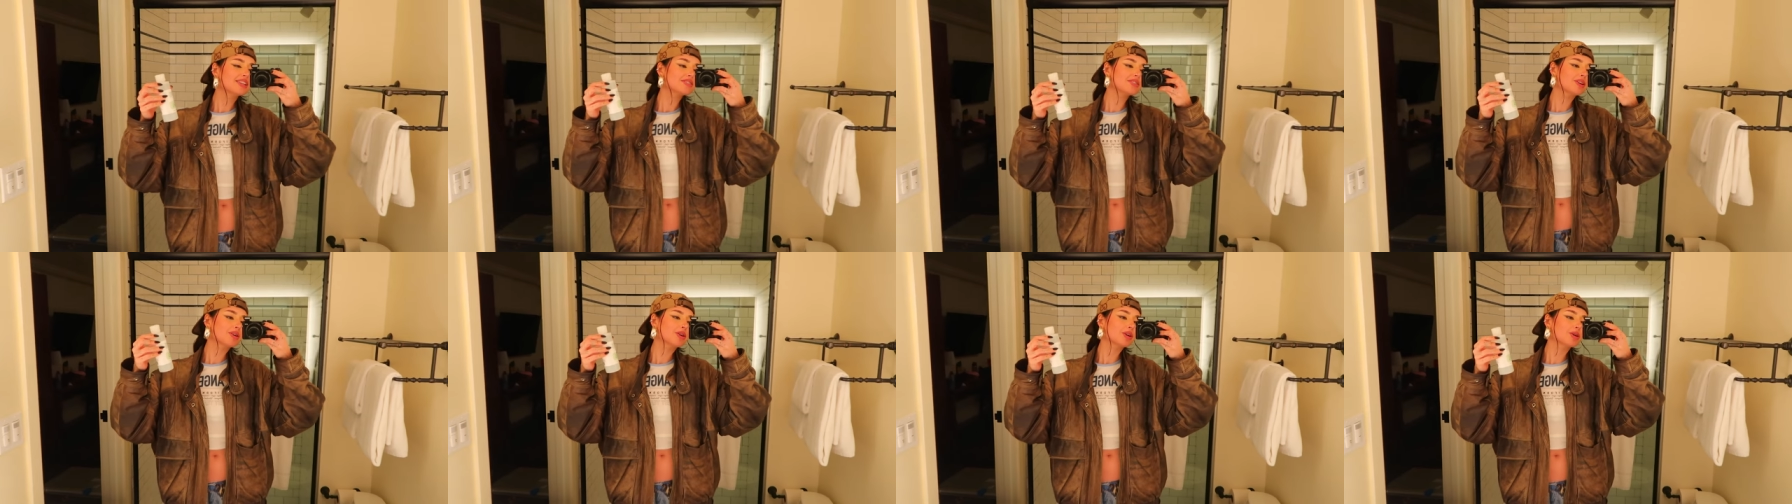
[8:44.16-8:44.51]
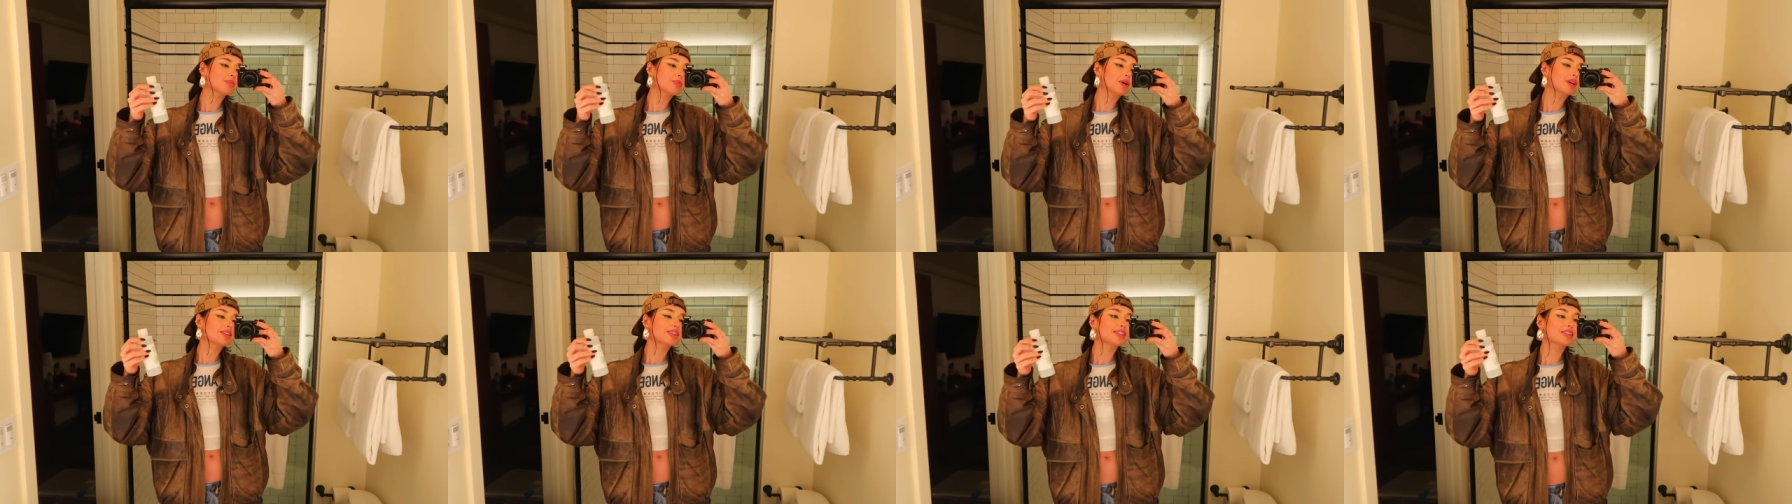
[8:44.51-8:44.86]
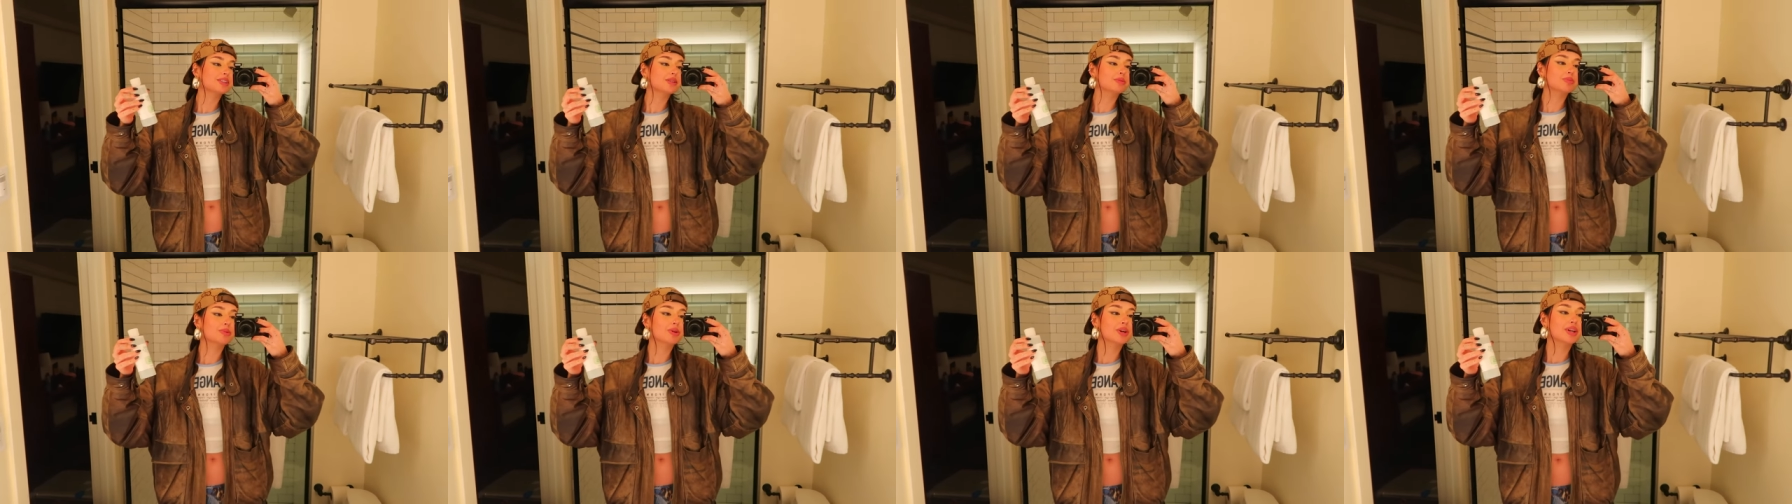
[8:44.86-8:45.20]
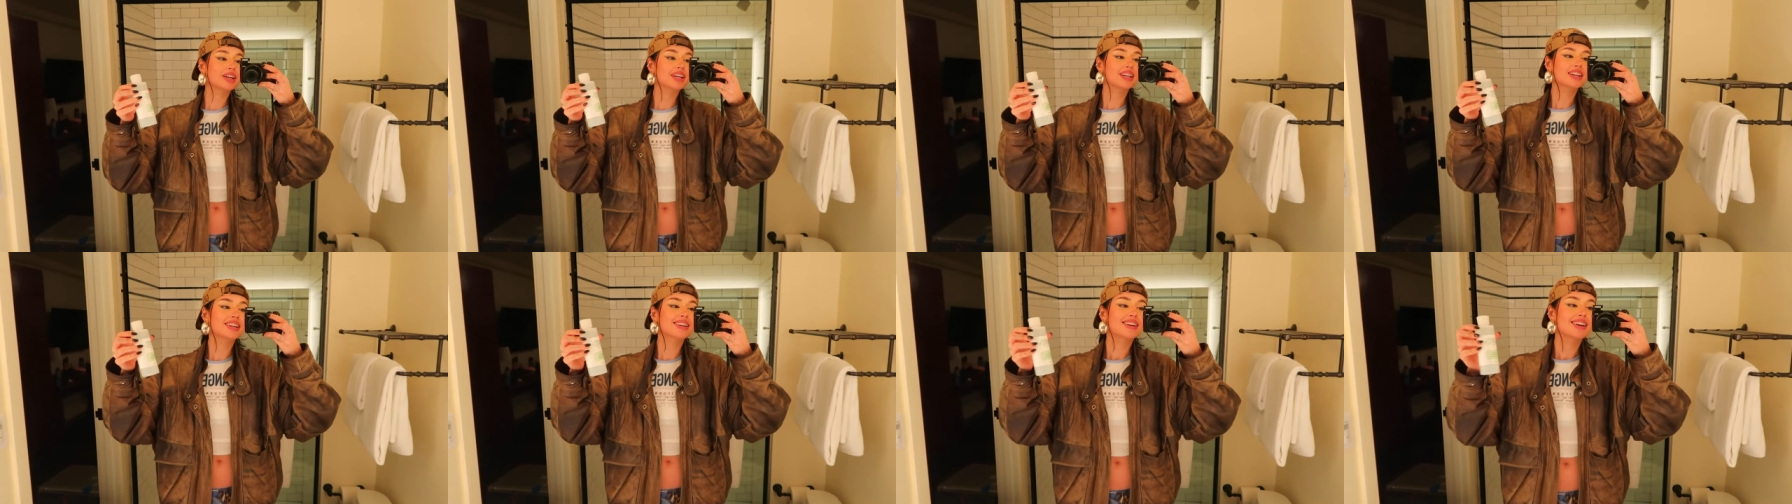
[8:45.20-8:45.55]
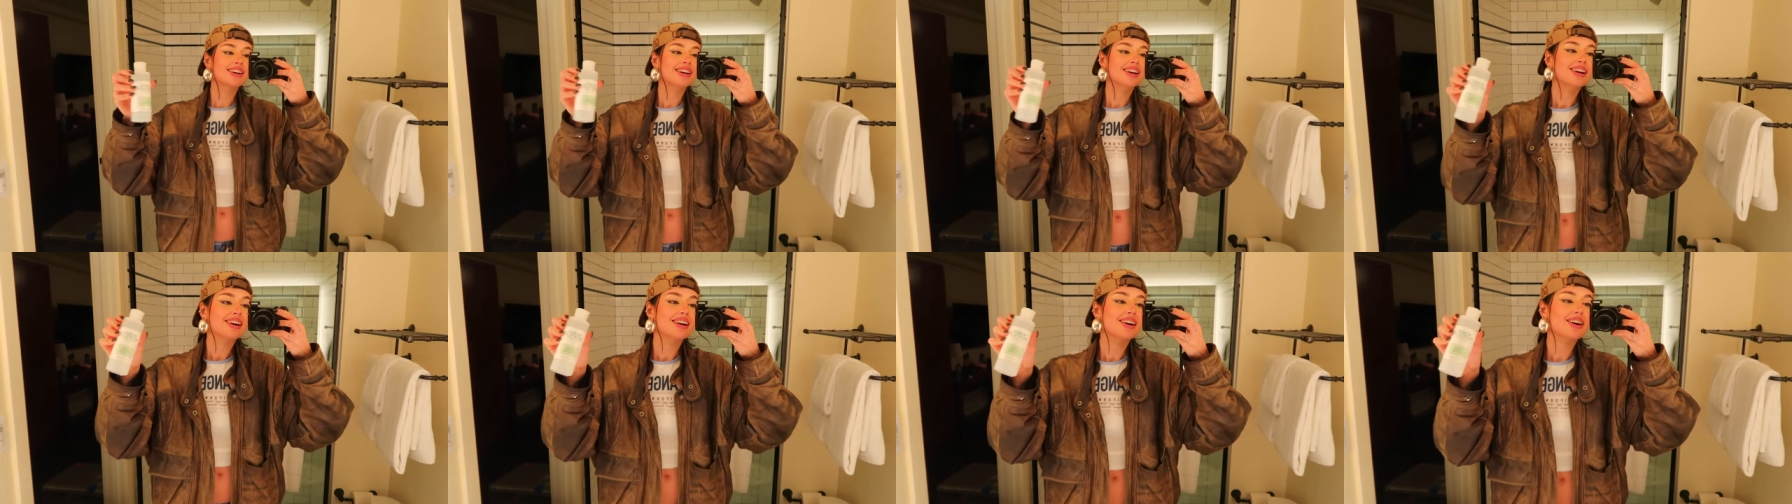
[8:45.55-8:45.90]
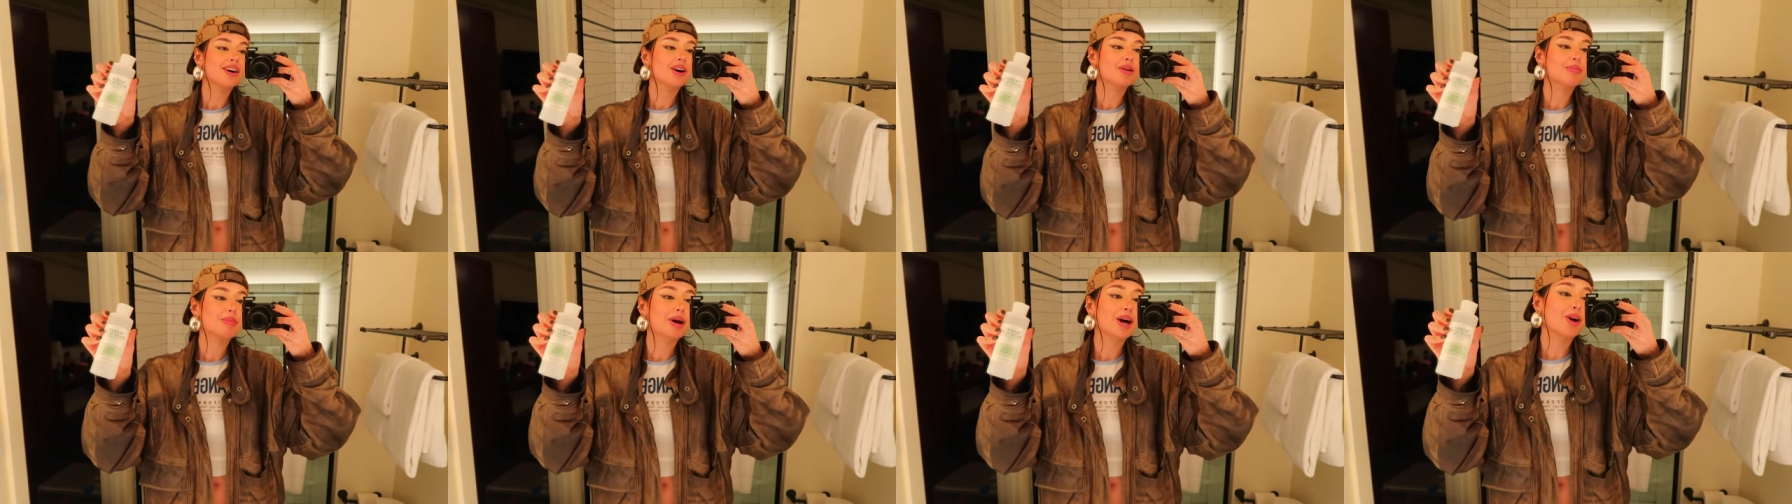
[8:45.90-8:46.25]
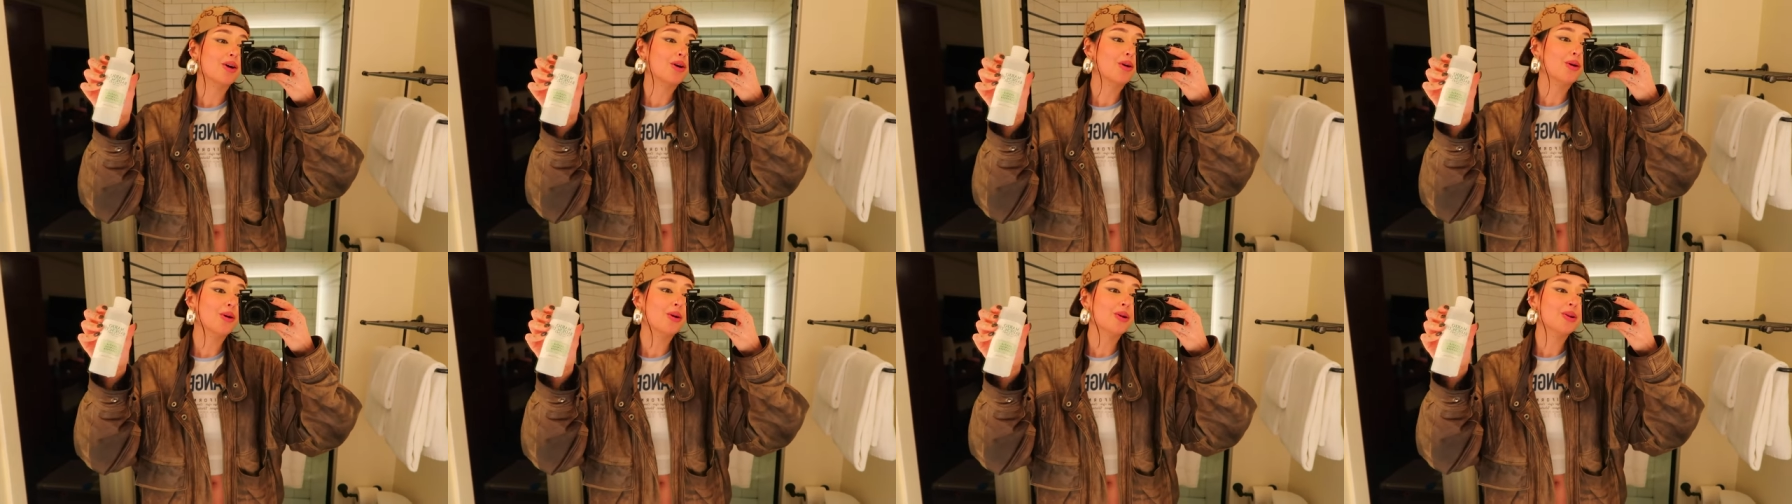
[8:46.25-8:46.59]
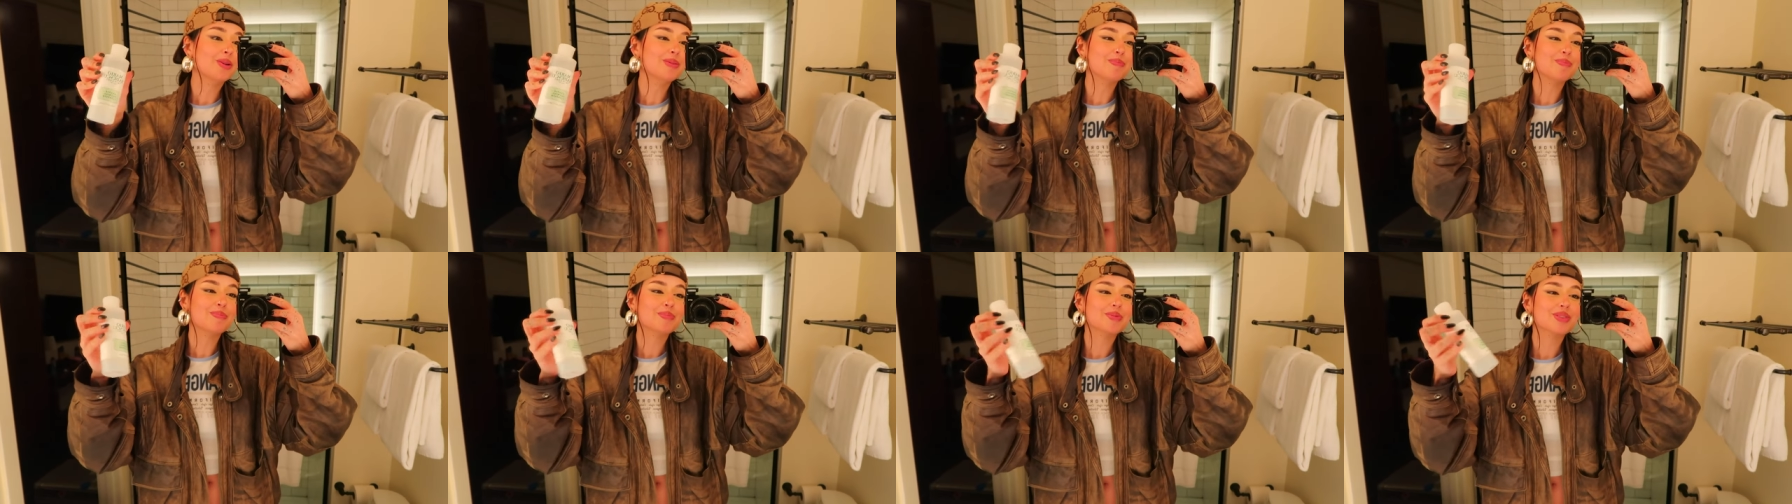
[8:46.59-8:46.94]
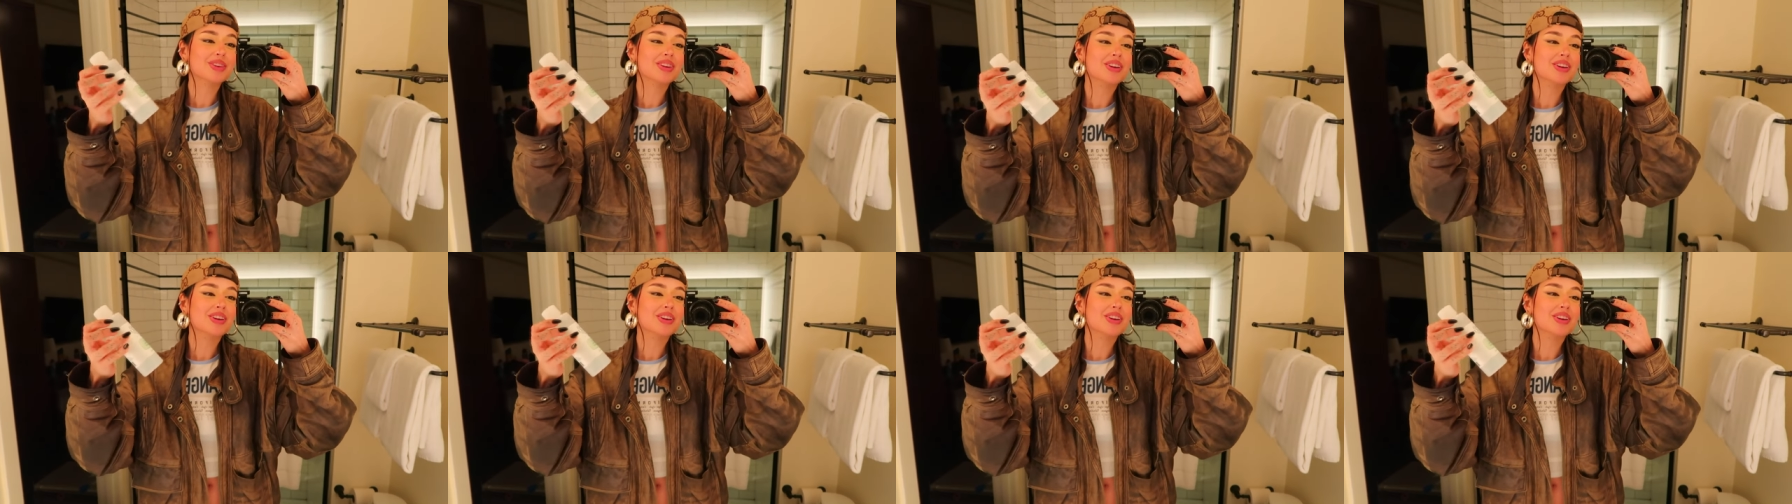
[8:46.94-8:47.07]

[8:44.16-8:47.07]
Sorry about the little break on my haul.